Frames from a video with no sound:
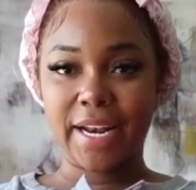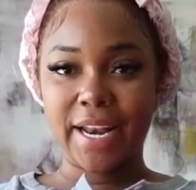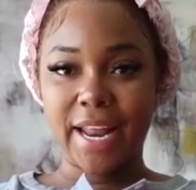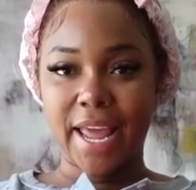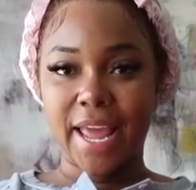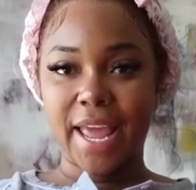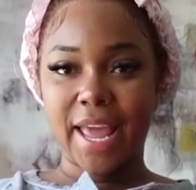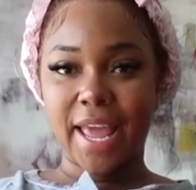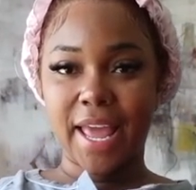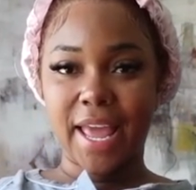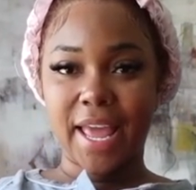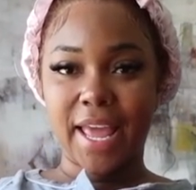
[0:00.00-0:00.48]

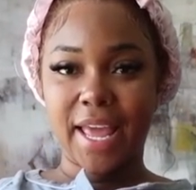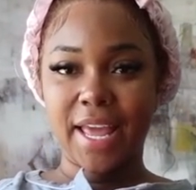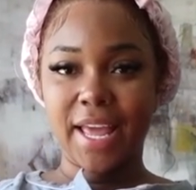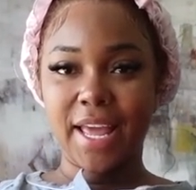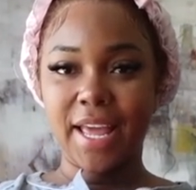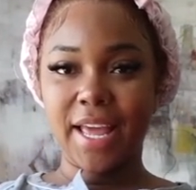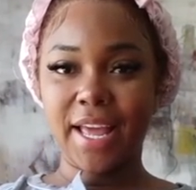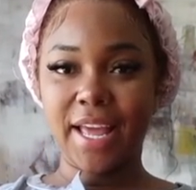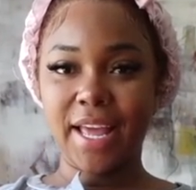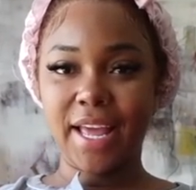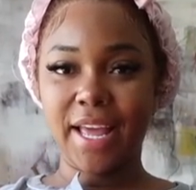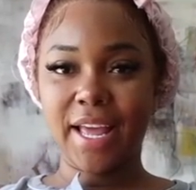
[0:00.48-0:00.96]
that,
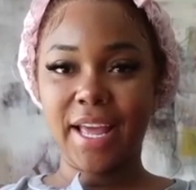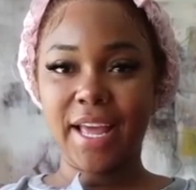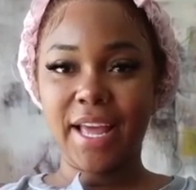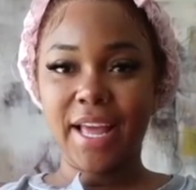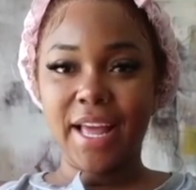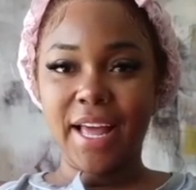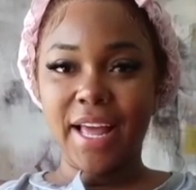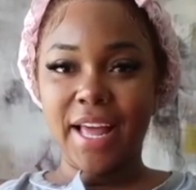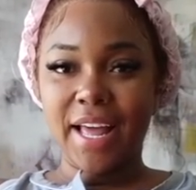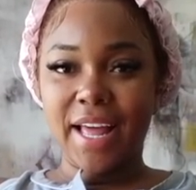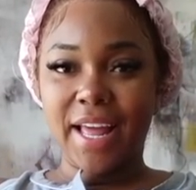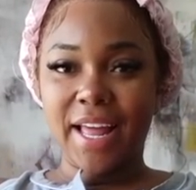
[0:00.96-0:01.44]

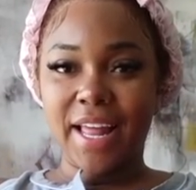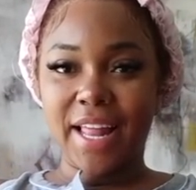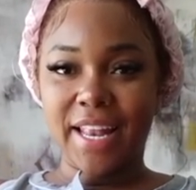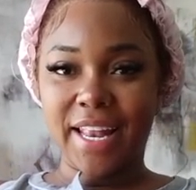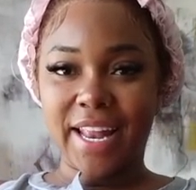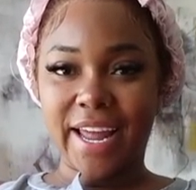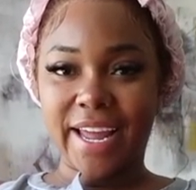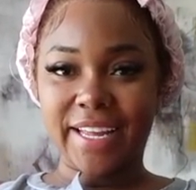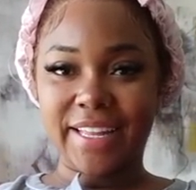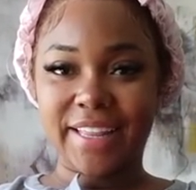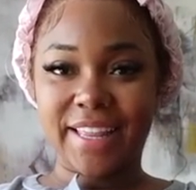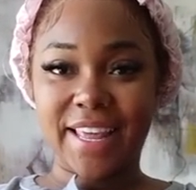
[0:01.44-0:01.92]

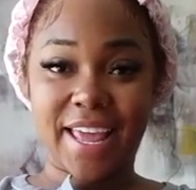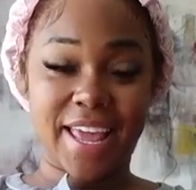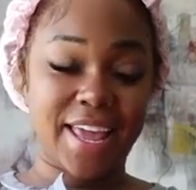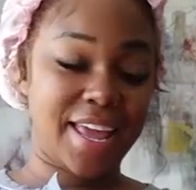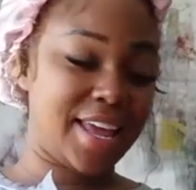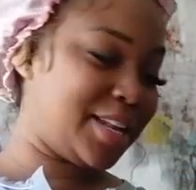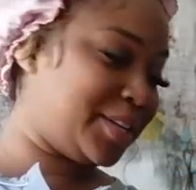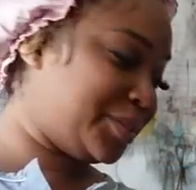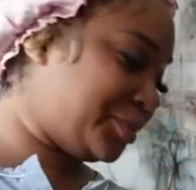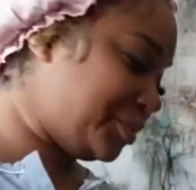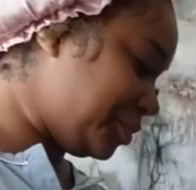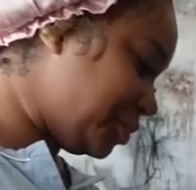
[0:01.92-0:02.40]
like
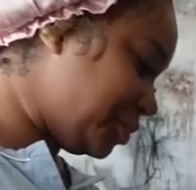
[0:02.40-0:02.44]
that.